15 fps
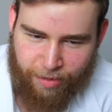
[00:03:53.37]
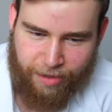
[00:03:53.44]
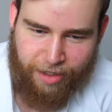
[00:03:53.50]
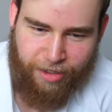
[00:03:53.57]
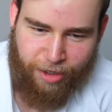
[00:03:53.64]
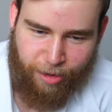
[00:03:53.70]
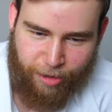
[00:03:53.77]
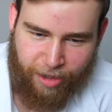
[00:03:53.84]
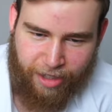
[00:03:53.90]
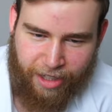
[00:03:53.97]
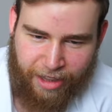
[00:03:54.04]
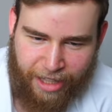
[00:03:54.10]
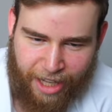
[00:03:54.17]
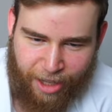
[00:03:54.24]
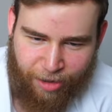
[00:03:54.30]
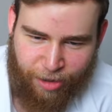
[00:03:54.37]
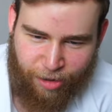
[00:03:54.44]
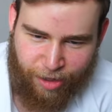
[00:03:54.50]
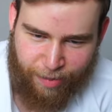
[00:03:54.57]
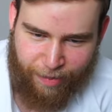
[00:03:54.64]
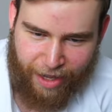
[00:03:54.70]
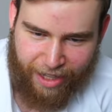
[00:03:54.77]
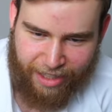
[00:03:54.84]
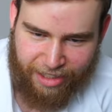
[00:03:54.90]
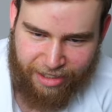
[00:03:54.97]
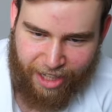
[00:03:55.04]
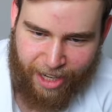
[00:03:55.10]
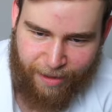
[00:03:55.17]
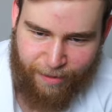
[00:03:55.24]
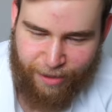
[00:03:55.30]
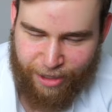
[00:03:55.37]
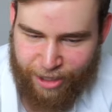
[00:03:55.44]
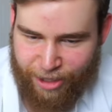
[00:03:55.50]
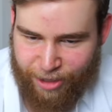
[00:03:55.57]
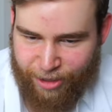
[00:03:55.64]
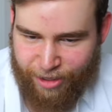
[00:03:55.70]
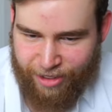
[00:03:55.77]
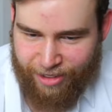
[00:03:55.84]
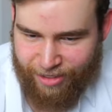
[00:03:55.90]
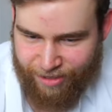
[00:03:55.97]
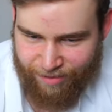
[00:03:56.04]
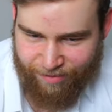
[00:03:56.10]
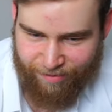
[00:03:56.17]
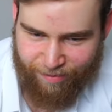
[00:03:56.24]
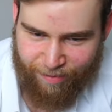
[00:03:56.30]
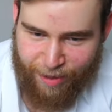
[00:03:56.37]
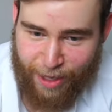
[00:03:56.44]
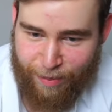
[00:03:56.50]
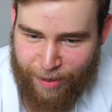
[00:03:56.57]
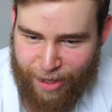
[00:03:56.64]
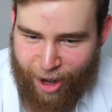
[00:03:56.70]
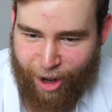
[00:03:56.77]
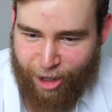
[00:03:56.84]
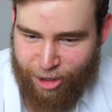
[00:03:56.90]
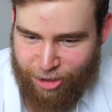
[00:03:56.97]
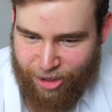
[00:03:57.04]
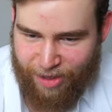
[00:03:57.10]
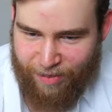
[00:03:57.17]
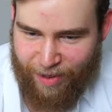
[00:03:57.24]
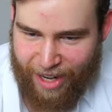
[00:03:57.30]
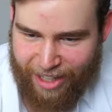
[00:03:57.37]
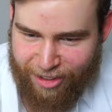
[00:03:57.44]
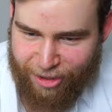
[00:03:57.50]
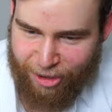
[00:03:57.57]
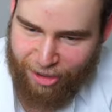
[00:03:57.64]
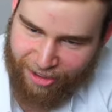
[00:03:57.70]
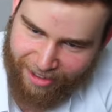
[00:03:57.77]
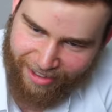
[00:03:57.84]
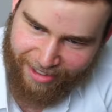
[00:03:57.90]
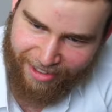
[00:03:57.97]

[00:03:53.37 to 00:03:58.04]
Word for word: would the Torah allow going back in time to kill baby Austrian painter?